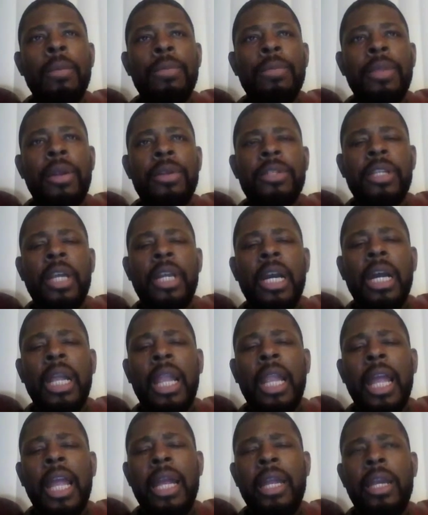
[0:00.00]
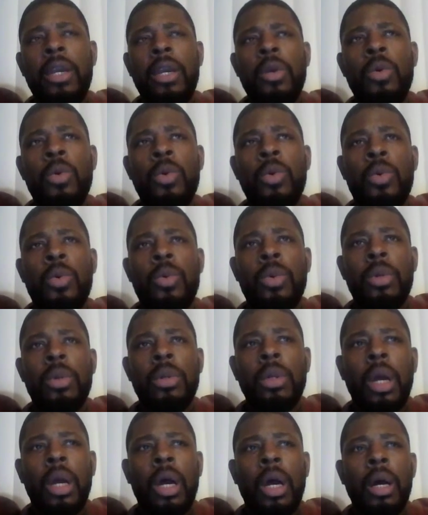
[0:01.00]
there's a young lady who
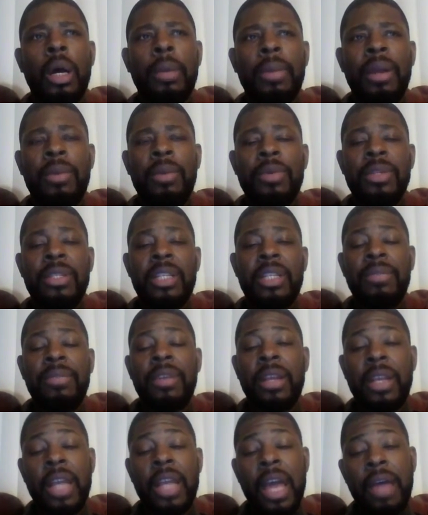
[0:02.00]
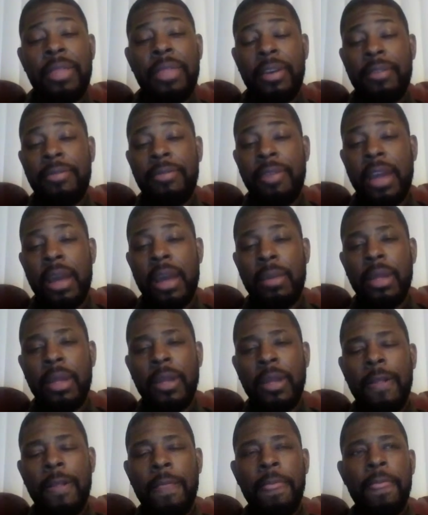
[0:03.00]
had received a death in the
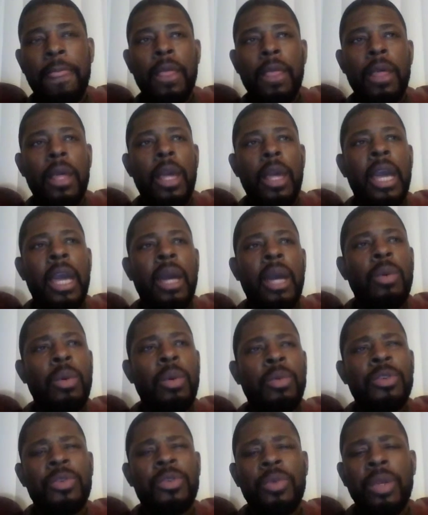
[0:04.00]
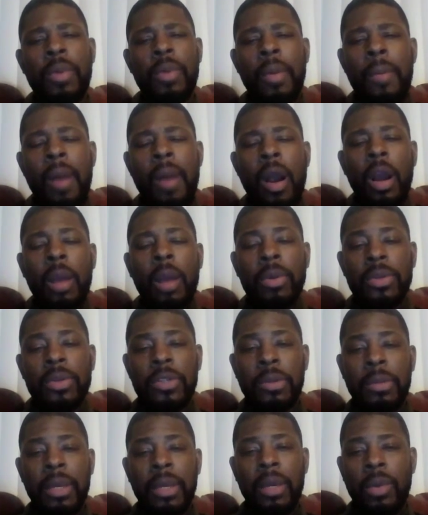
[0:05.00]
family. And what was really remarkable
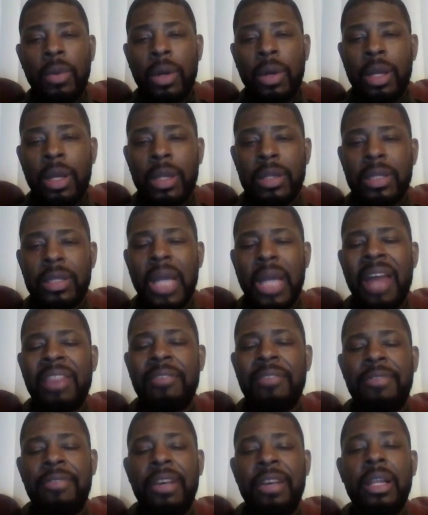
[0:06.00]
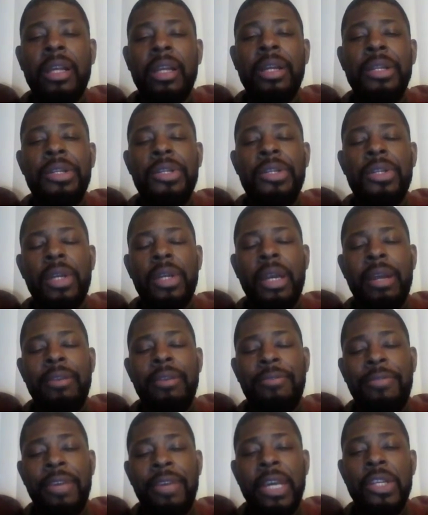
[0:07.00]
to me was how the village
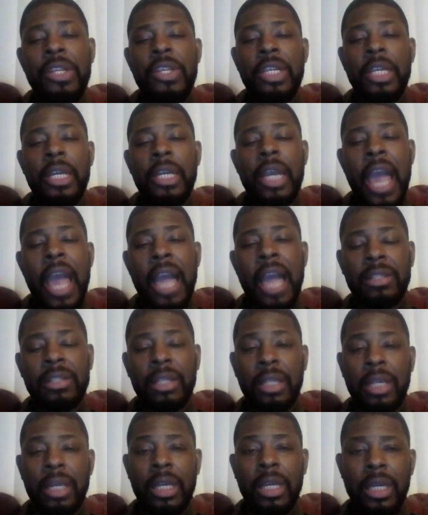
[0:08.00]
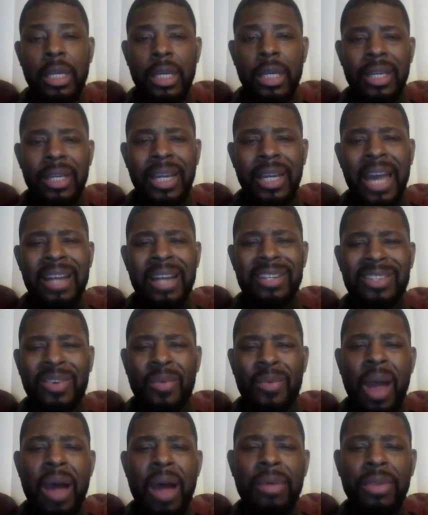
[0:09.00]
in Fiji actually kind of
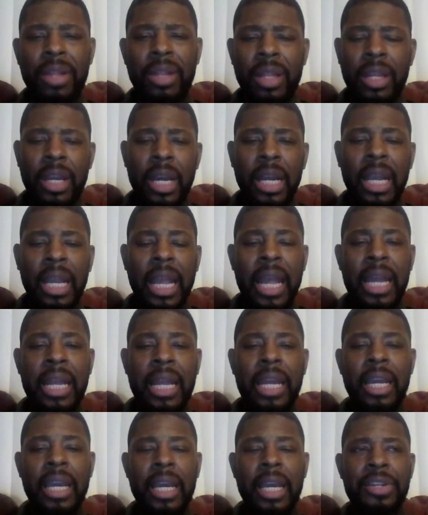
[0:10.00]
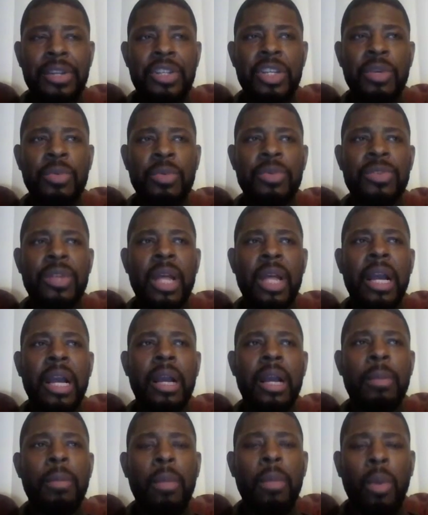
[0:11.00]
surrounded the young lady, and she was like
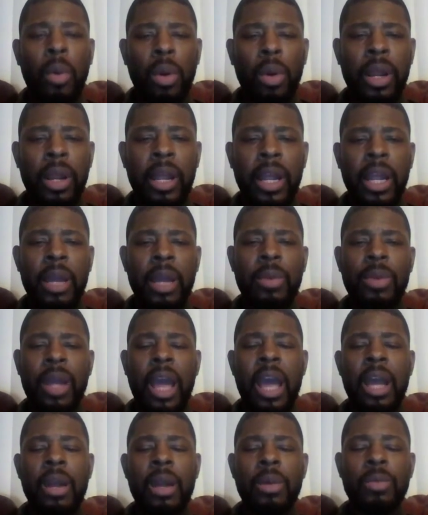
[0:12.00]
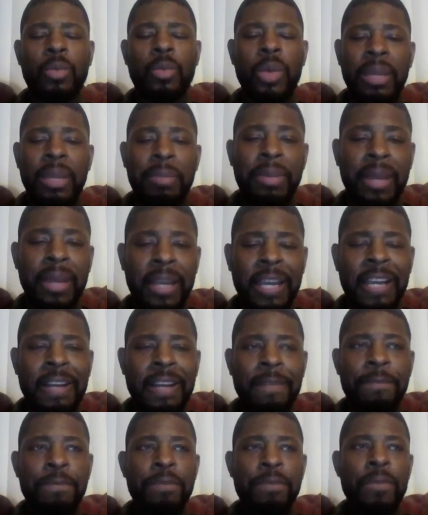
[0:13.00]
mourning and kind of weeping.